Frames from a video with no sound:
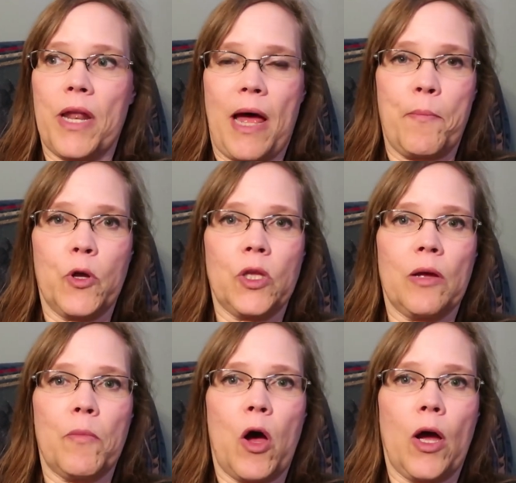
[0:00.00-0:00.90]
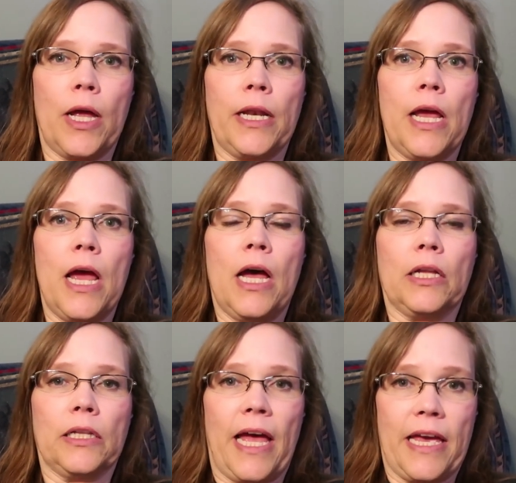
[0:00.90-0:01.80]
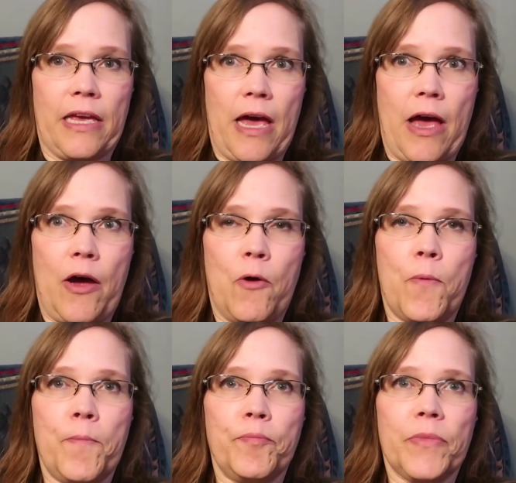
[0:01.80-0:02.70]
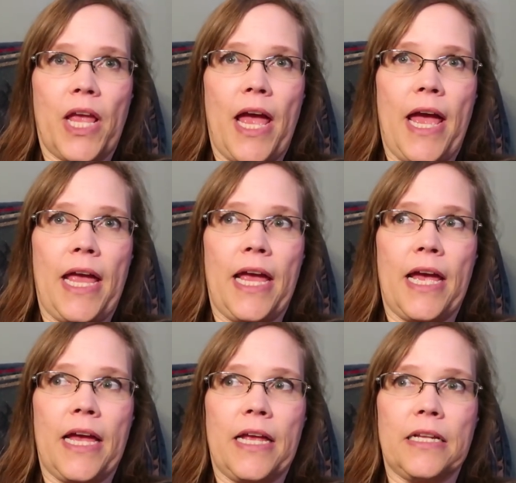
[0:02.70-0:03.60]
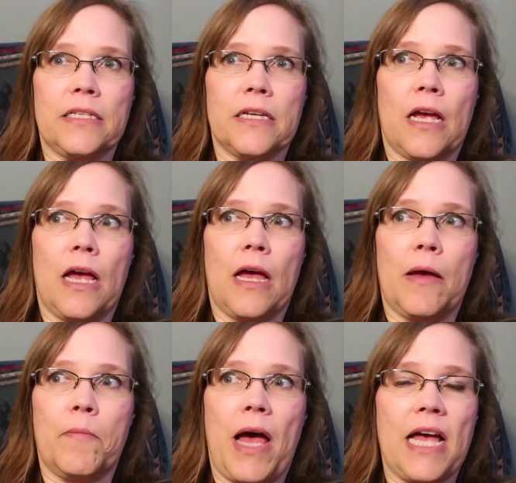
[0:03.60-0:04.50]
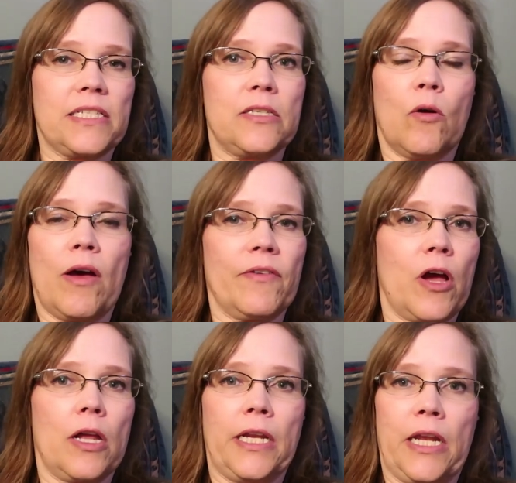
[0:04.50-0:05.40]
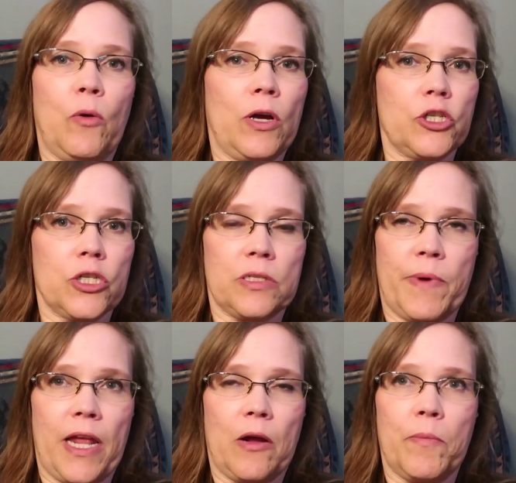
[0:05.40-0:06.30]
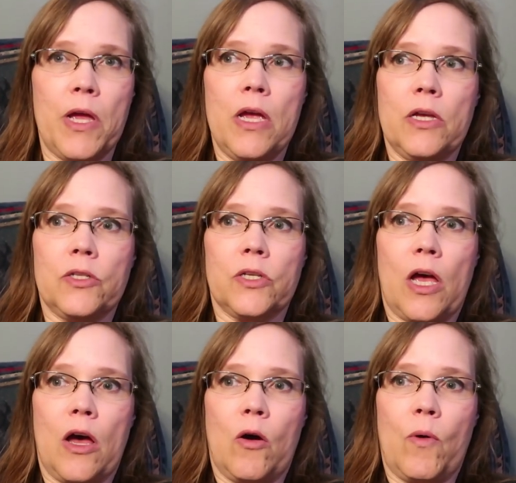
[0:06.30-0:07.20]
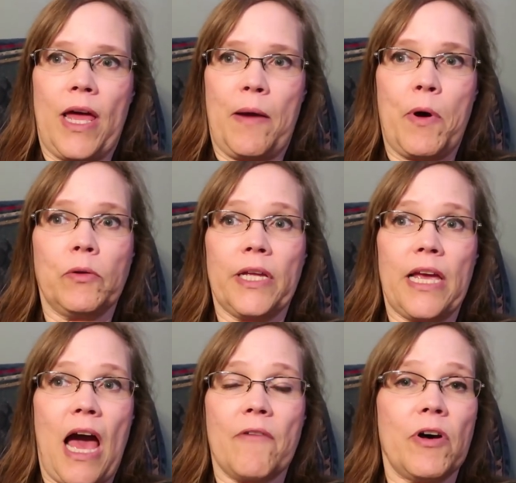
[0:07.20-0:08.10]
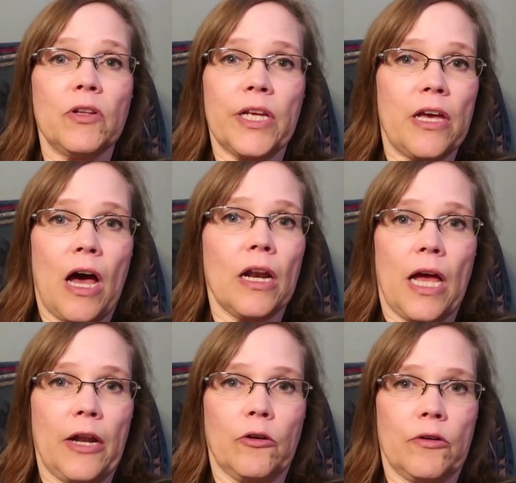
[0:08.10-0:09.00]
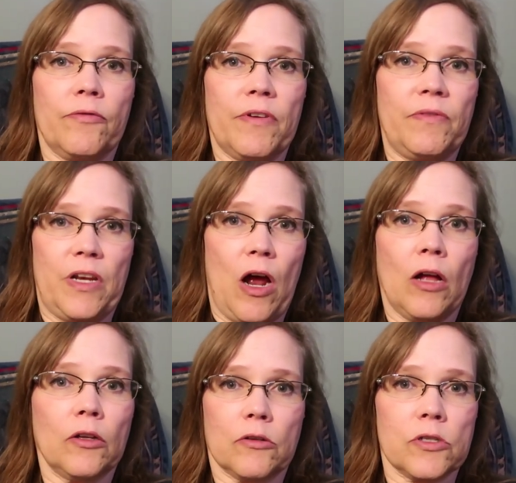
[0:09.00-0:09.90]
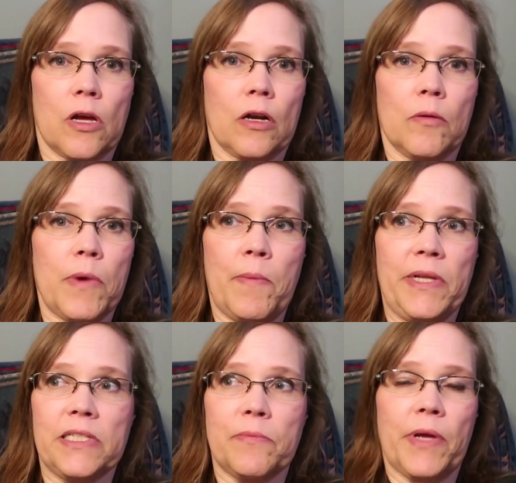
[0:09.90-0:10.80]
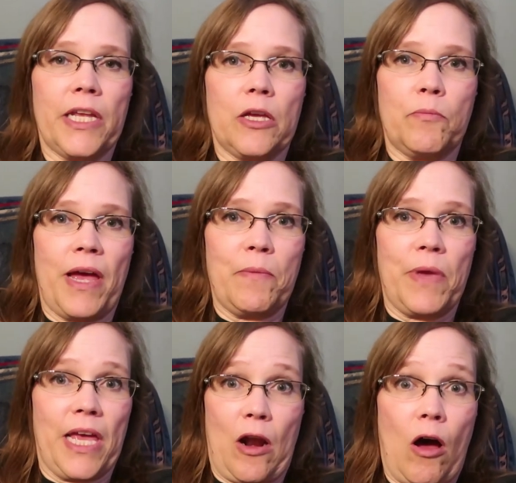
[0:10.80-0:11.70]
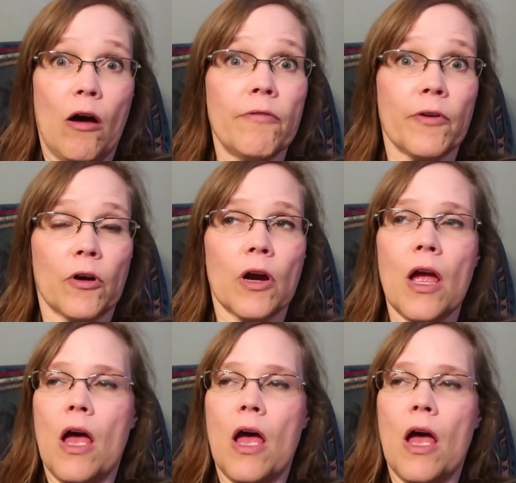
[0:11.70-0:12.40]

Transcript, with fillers: but I put them on letgo and um, I still haven't gotten any questions about them. So, and I'm only I've only got $150 on them. I mean, somebody could make me an offer,